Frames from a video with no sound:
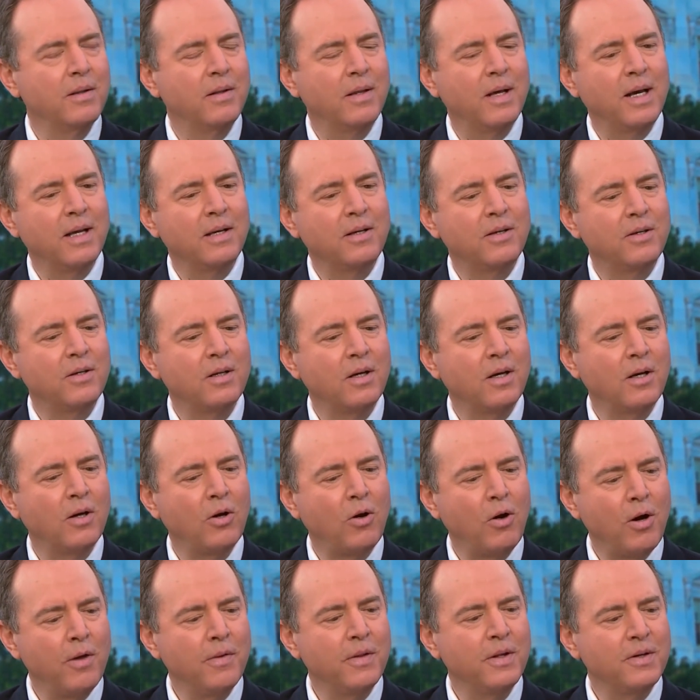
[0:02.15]
that
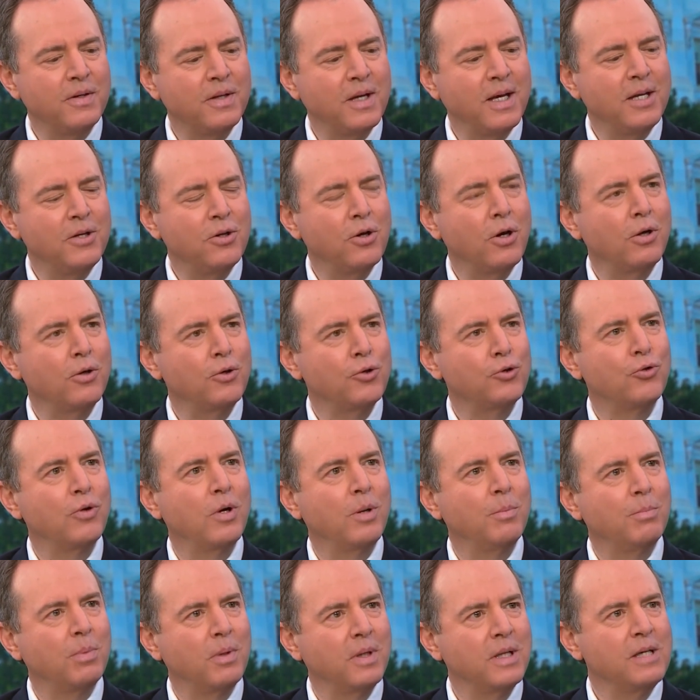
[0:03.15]
on the day Donald
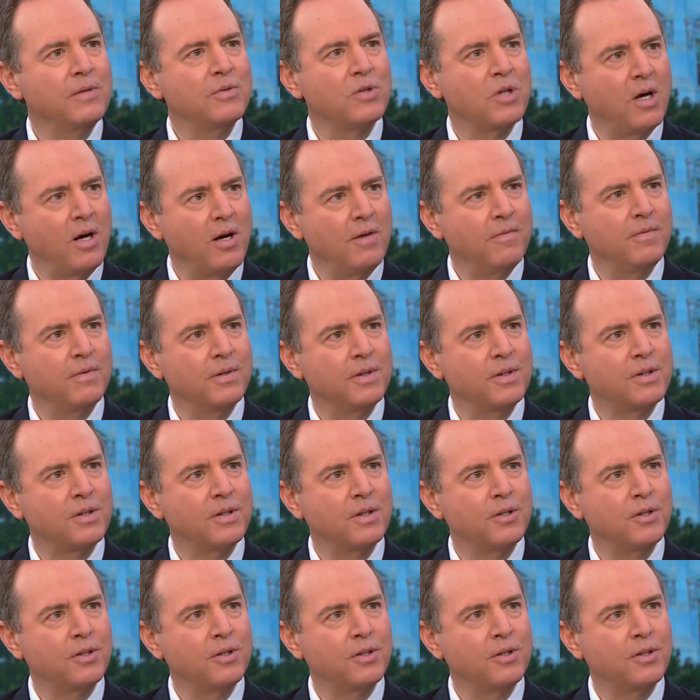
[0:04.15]
Trump leaves office,